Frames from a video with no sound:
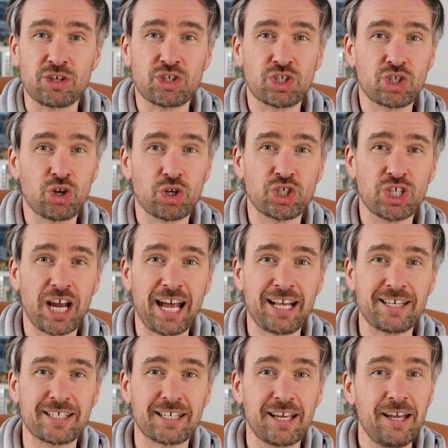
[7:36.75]
such
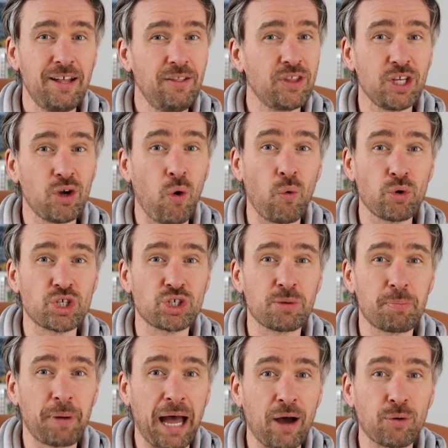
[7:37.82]
as the ocean
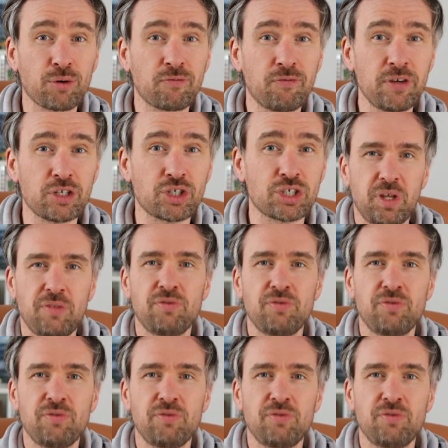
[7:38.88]
pout fish.